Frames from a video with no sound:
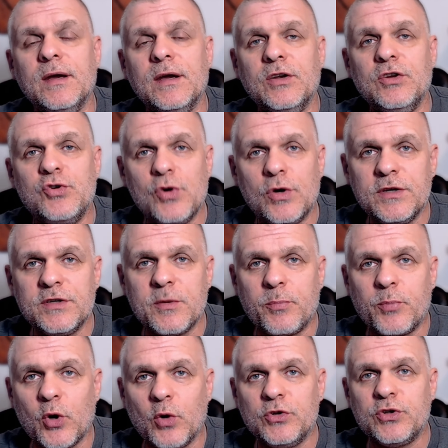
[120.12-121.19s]
Jordan's
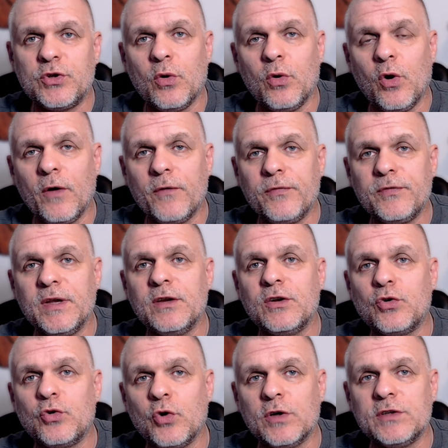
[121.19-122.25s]
approach often
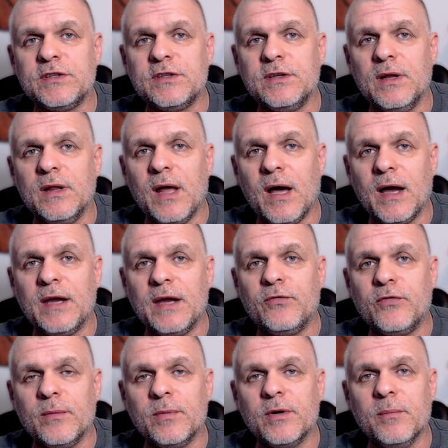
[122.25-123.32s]
crossed the line
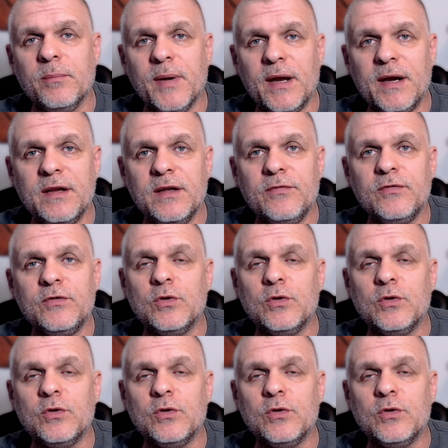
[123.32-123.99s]
from competitive to